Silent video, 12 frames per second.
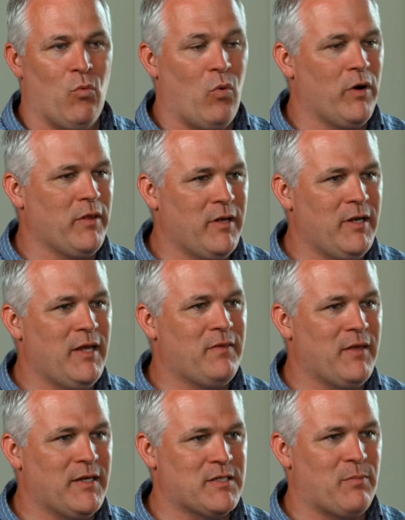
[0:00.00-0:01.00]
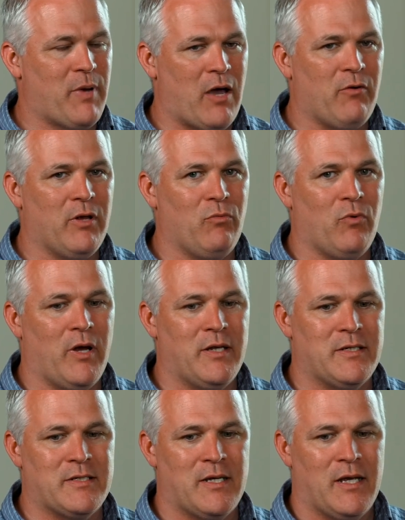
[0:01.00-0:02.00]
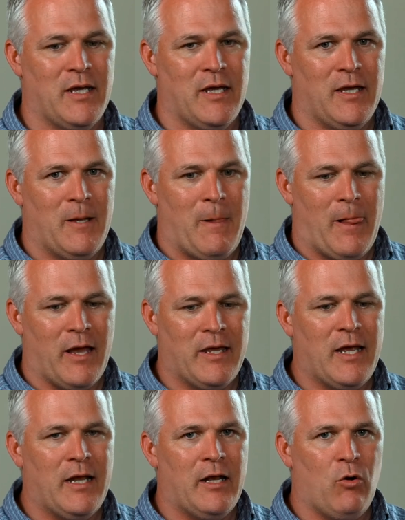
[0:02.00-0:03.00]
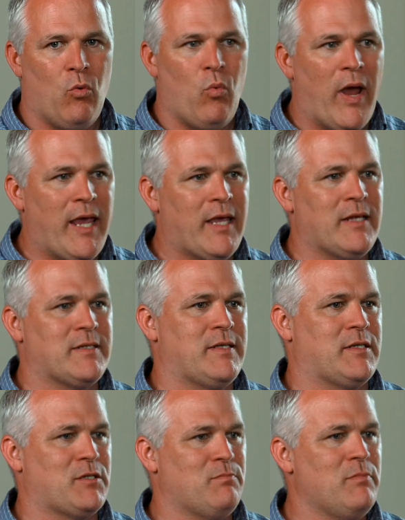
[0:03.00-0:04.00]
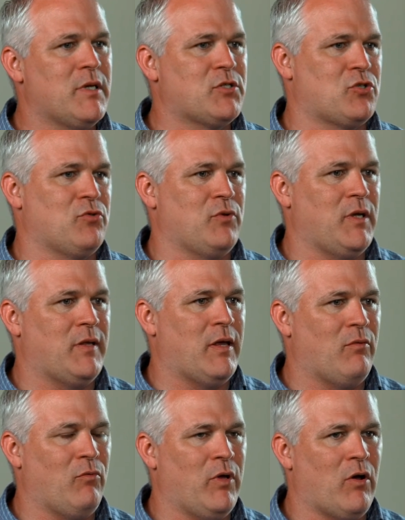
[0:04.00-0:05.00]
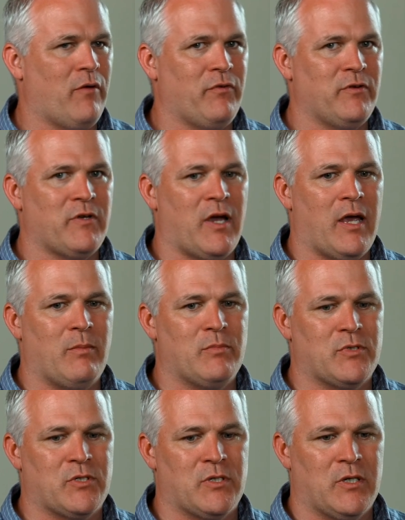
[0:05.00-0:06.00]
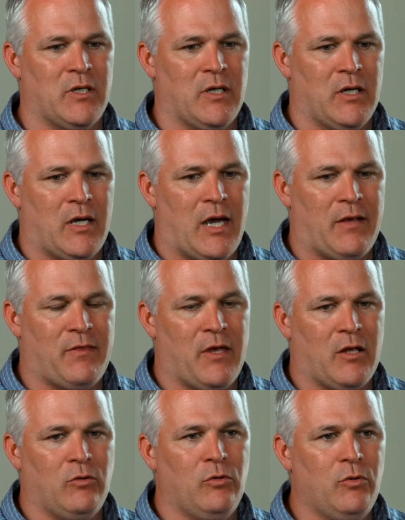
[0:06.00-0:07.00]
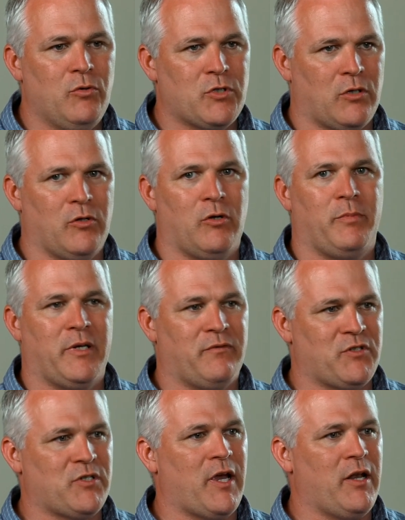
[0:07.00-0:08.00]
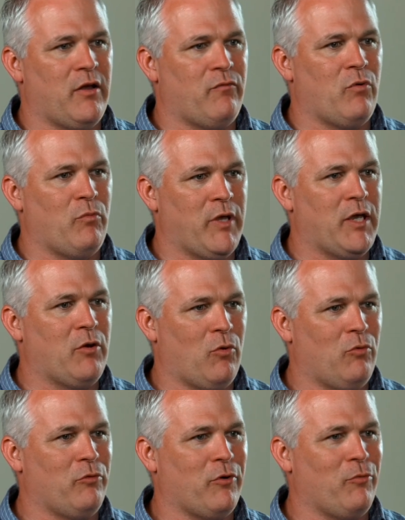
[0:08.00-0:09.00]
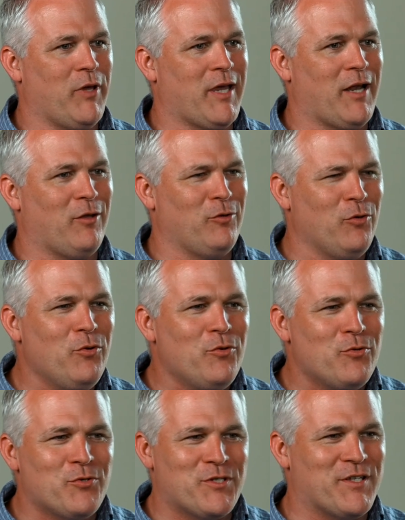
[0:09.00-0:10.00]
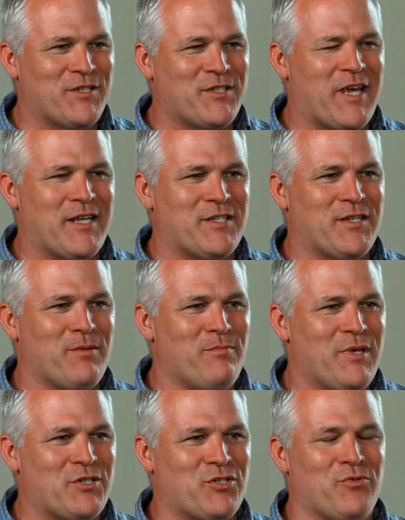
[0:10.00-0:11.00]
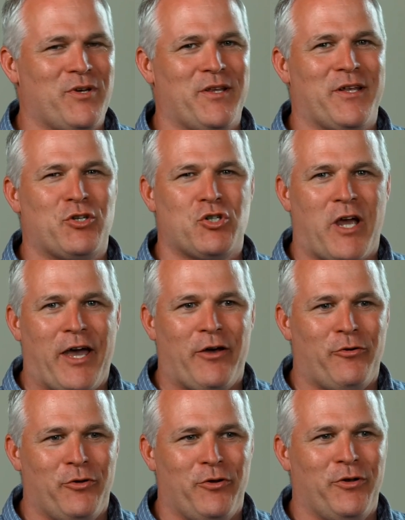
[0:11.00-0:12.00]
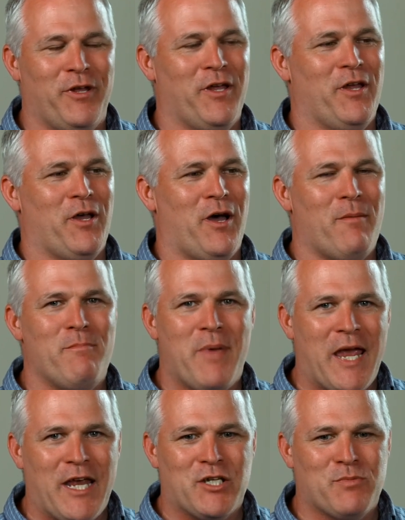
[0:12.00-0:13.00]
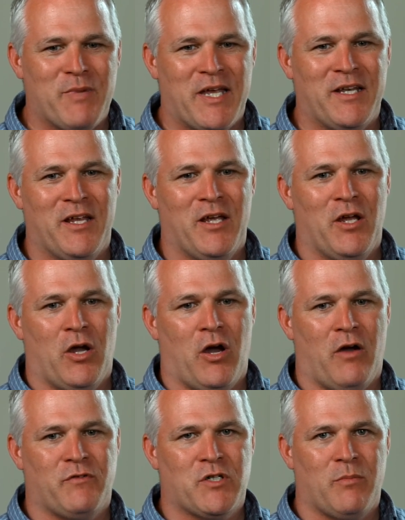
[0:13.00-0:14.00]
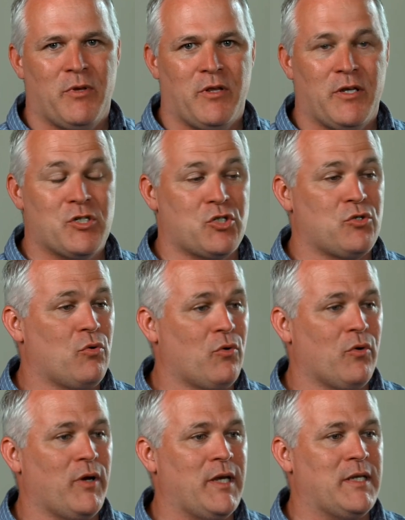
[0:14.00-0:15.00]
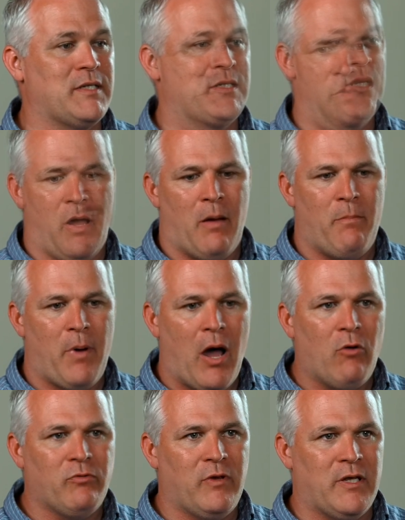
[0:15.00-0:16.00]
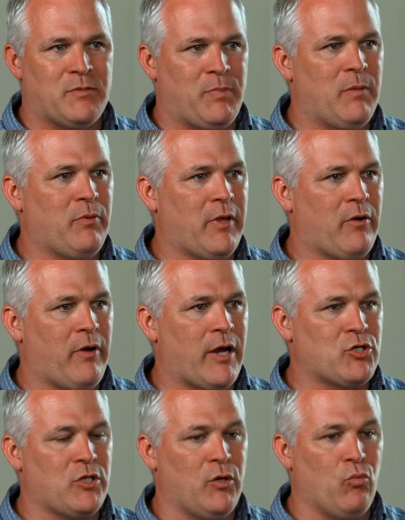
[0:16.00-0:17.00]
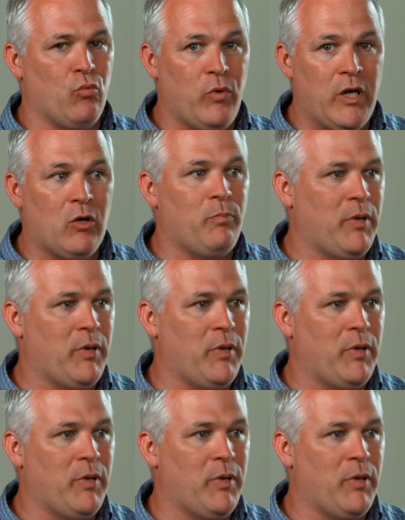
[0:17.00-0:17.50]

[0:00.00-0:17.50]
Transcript: One of the neat things about it was, again, it awakens this mystery that we oftentimes, I think, lose a little bit of sight of when we get older. We kind of lose the sense of the mystery and the childhood amazement of some of these stories about these people that are actually real